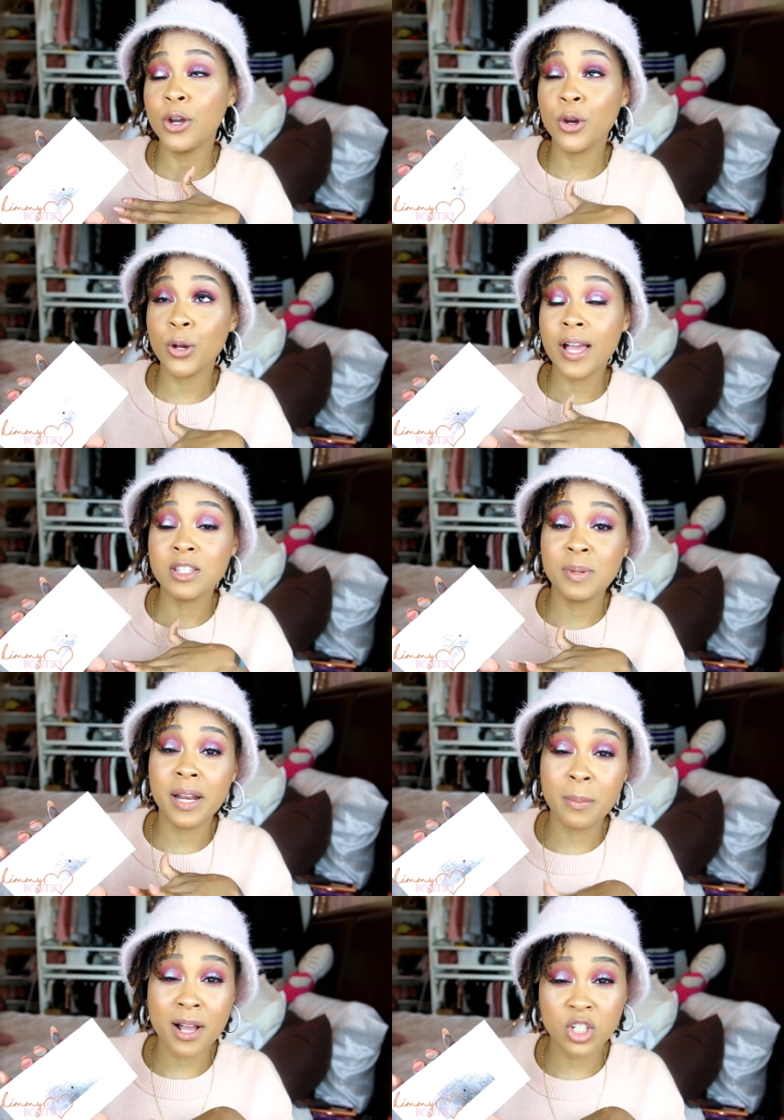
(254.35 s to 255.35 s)
girl has been
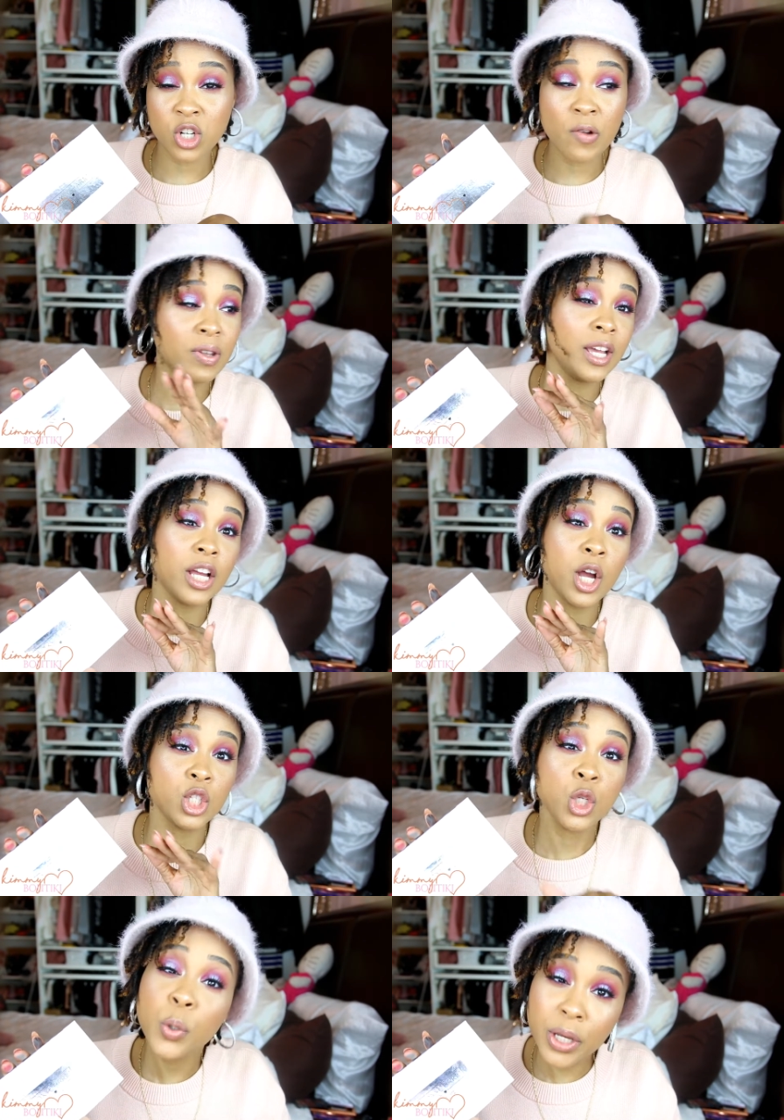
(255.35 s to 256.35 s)
getting BoxyCharm for like
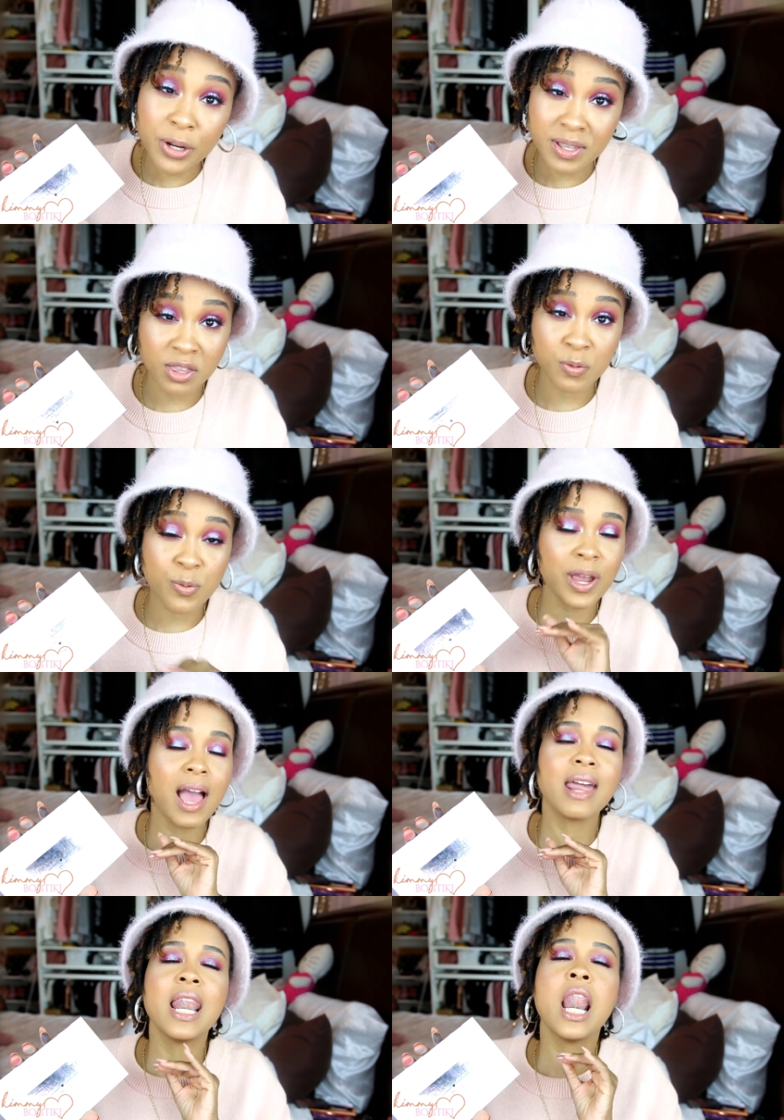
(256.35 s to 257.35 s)
2 years at this point.
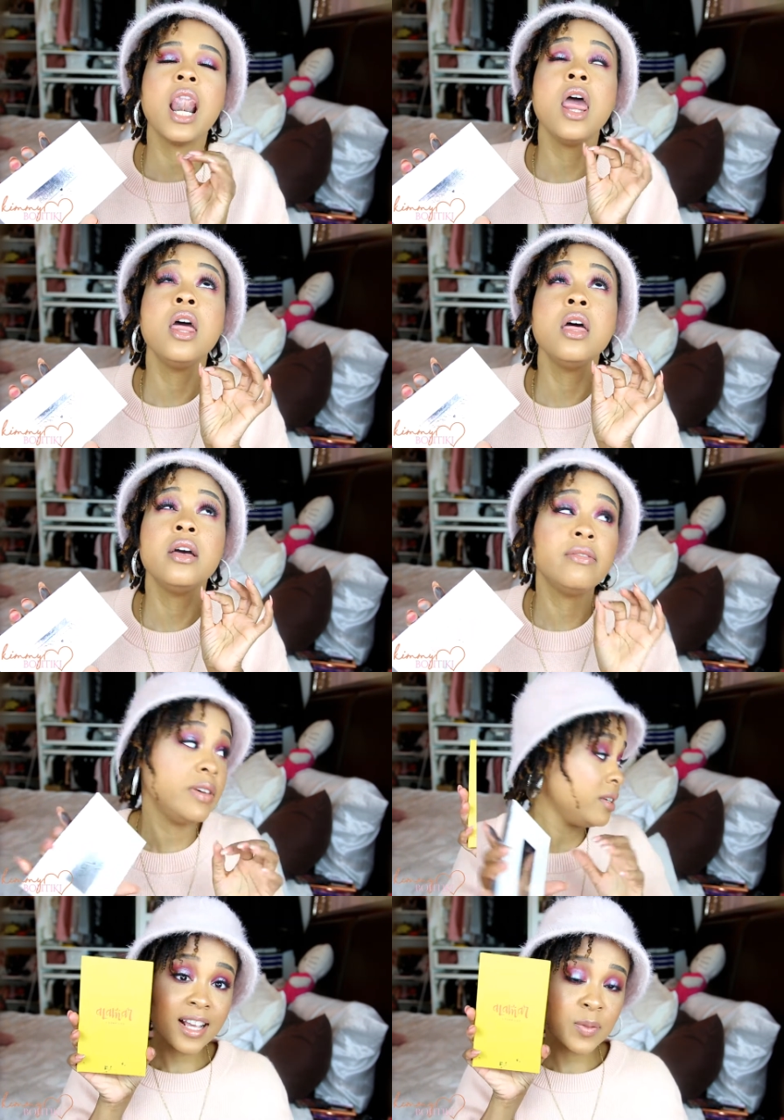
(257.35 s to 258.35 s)
I love
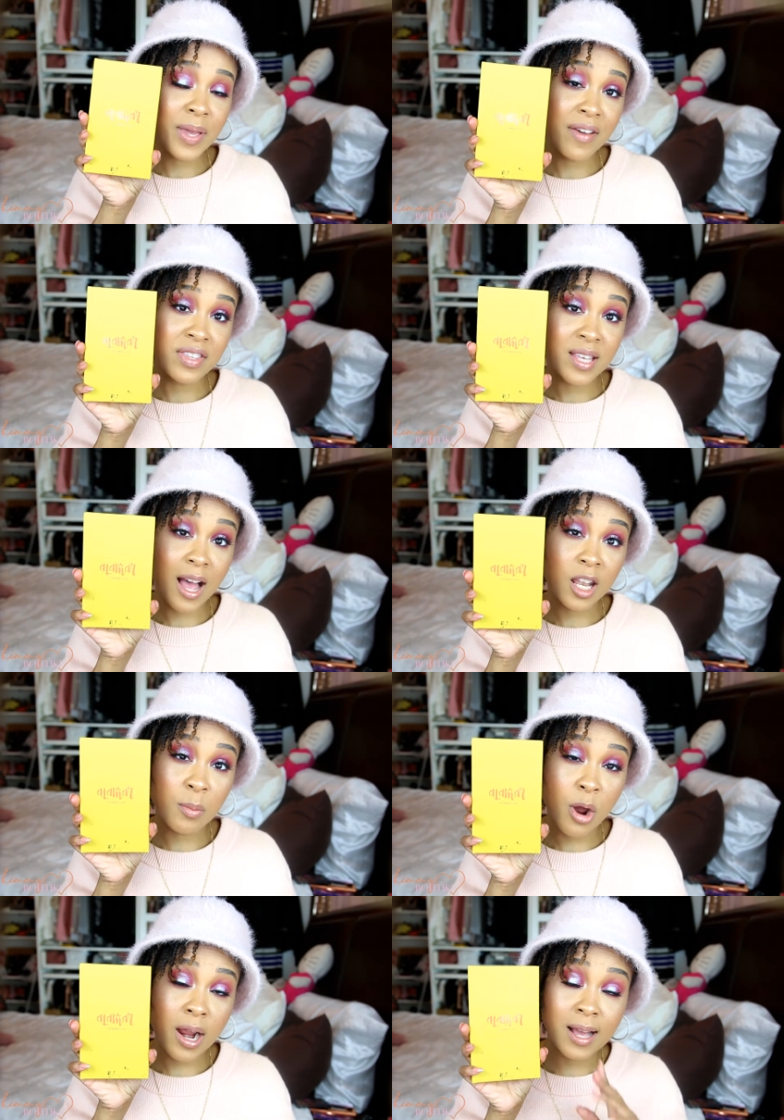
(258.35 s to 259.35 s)
it. Next, we have this
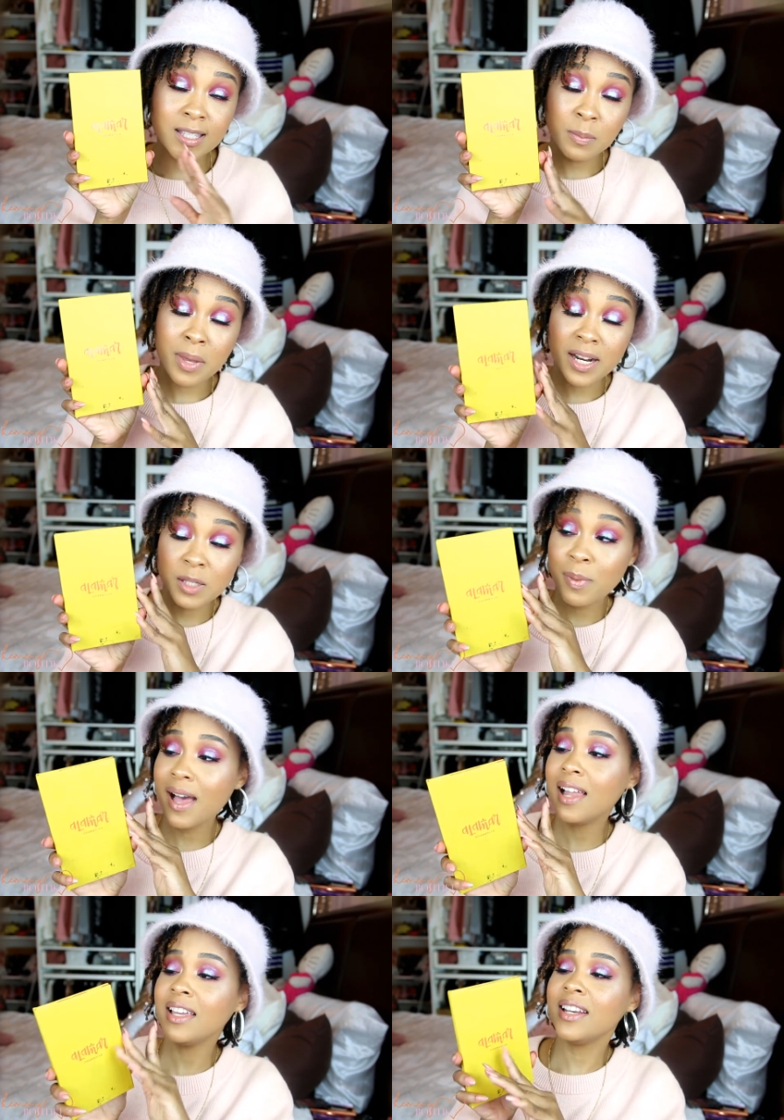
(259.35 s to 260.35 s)
Alma Cosmetics palette.